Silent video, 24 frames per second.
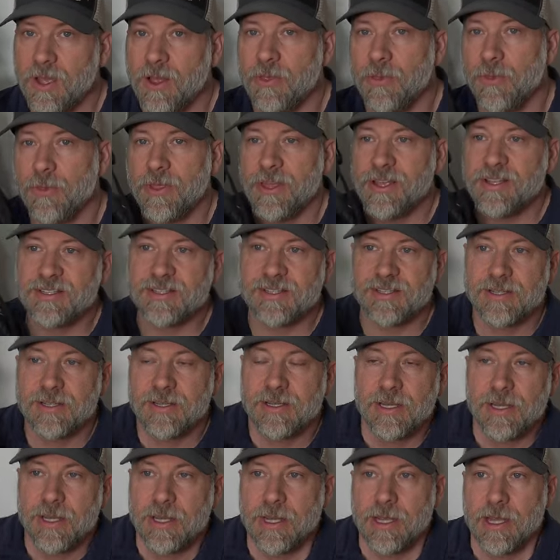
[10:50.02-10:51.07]

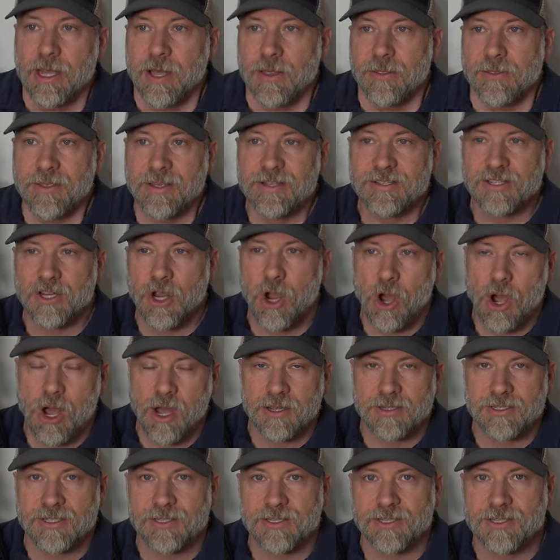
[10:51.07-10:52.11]
This
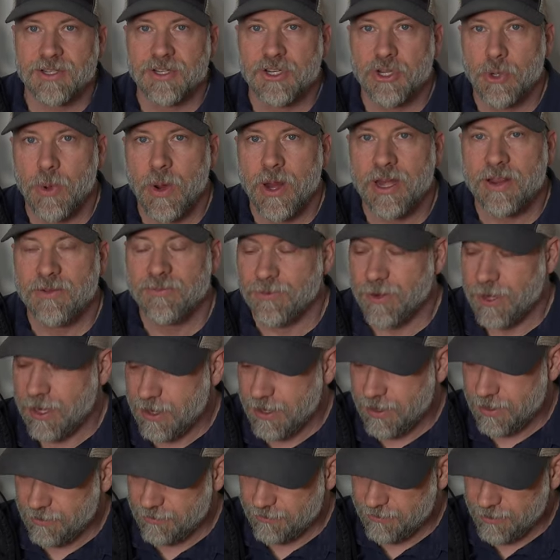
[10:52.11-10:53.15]
costs
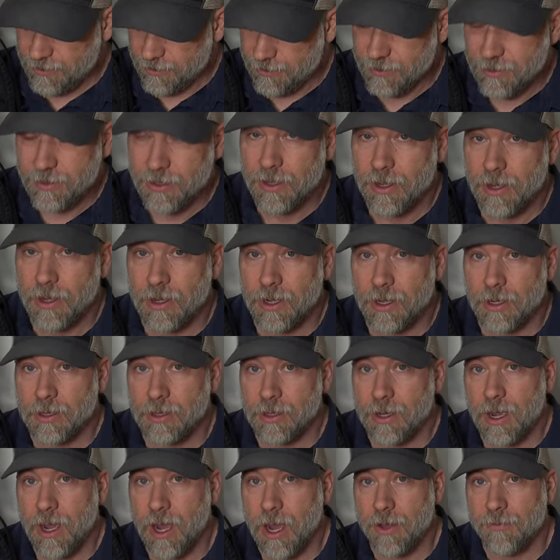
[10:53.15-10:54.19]
$285
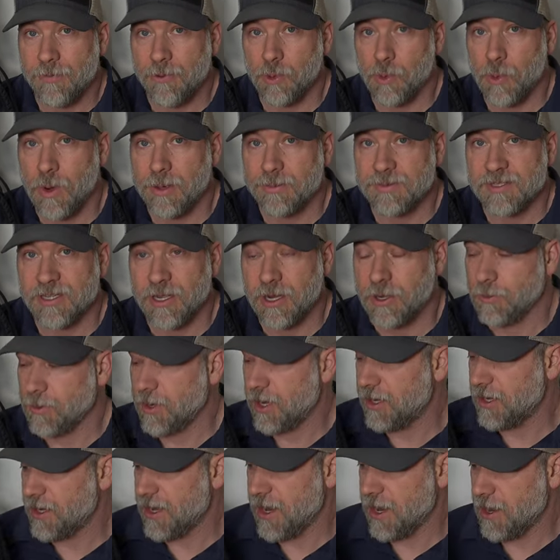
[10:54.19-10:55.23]
on their website
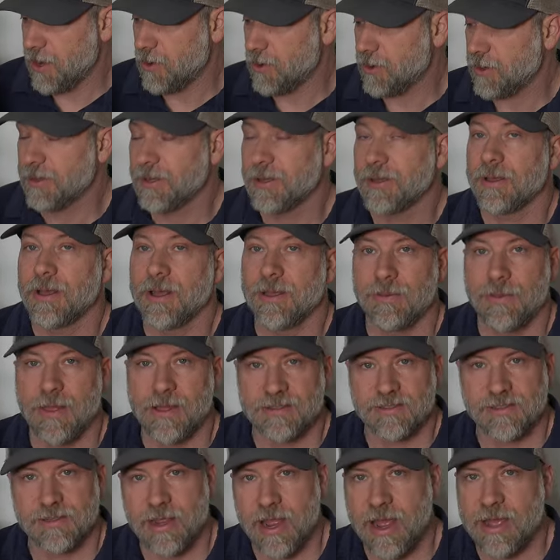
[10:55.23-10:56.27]
right now, and
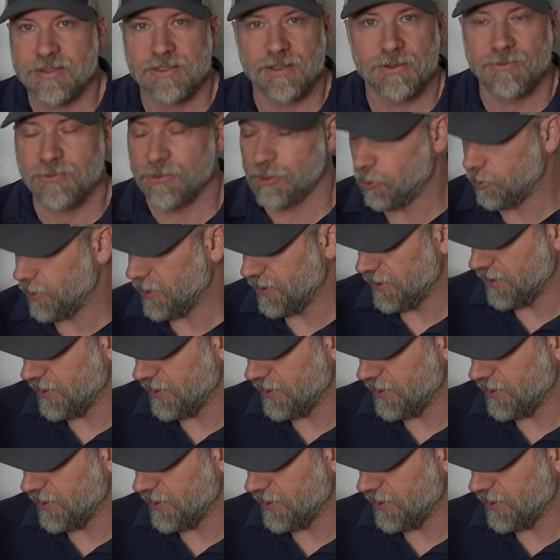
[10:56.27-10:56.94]
that's as of filming